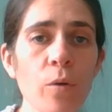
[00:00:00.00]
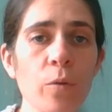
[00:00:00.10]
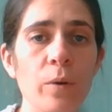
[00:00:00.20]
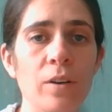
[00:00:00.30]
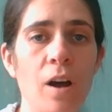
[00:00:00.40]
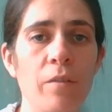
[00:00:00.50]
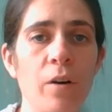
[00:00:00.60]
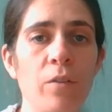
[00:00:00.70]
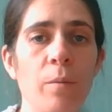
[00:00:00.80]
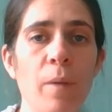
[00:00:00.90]
that we'd
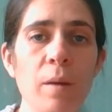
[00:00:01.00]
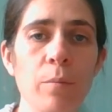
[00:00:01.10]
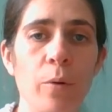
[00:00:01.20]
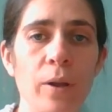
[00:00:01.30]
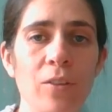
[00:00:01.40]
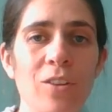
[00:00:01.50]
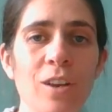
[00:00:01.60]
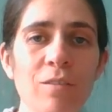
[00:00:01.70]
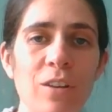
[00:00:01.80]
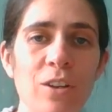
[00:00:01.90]
cover the main points in
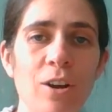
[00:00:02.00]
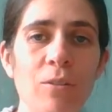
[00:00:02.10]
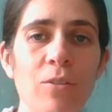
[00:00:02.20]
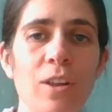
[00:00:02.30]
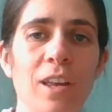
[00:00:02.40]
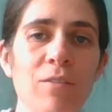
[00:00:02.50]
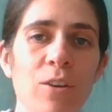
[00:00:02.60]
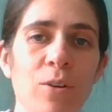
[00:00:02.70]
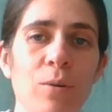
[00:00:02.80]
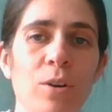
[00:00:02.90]
a video to give
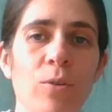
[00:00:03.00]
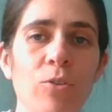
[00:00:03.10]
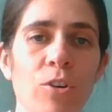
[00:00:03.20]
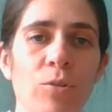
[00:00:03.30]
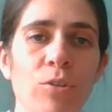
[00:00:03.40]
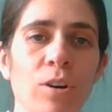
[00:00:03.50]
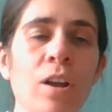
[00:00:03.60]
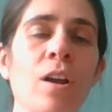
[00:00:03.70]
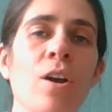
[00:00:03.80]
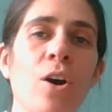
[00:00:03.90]
you and your children
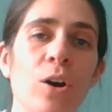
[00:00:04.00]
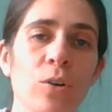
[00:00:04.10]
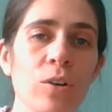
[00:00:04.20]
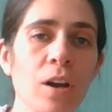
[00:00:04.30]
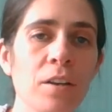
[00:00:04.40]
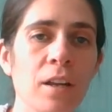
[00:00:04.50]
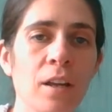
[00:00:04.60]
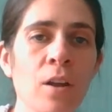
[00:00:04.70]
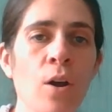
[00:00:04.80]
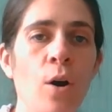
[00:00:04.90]
a good idea
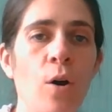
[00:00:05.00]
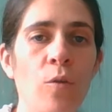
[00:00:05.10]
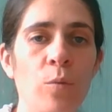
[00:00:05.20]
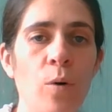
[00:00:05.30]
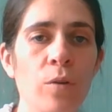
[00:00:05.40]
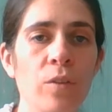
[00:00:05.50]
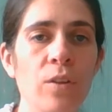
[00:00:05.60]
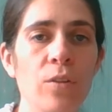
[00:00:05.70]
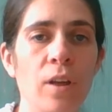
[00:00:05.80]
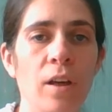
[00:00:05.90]
of what
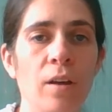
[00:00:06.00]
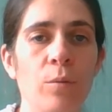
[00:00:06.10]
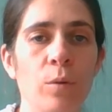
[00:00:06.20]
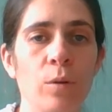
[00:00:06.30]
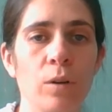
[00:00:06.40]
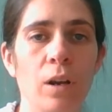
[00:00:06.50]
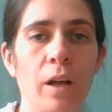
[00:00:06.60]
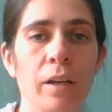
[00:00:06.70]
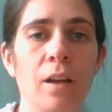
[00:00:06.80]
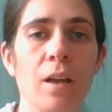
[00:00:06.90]
this year will look
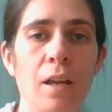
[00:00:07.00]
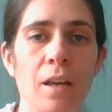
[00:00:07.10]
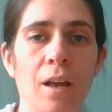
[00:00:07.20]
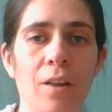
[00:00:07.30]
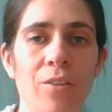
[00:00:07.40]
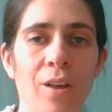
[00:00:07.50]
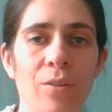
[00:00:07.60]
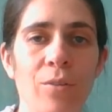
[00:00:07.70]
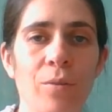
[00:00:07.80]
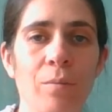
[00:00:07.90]
like at
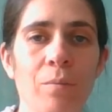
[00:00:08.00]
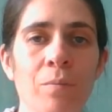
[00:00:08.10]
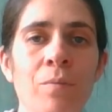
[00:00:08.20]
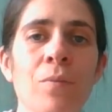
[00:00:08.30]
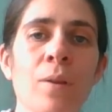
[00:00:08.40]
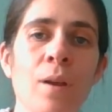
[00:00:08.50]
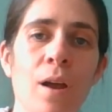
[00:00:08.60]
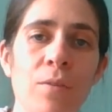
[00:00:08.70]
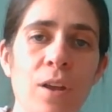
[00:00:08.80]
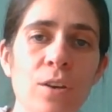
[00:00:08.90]
EKSS.
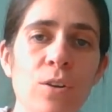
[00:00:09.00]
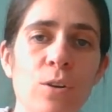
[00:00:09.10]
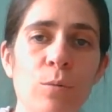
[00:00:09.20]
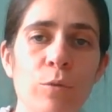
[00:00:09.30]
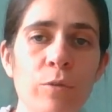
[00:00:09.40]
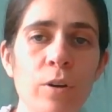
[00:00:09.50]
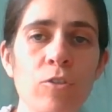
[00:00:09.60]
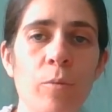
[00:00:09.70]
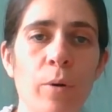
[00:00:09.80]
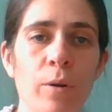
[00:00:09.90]
And then you can refer to
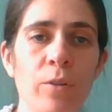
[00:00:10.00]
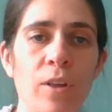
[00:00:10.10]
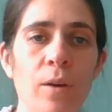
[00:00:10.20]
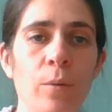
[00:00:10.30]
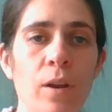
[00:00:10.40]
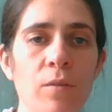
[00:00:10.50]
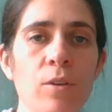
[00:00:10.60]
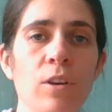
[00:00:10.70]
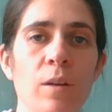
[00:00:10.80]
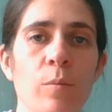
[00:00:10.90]
the policy whenever you
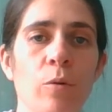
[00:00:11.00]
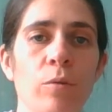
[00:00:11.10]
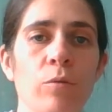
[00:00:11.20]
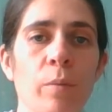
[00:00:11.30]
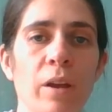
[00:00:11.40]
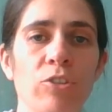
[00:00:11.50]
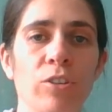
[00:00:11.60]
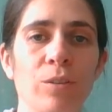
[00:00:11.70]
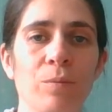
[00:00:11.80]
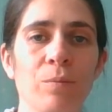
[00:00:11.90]
need more information.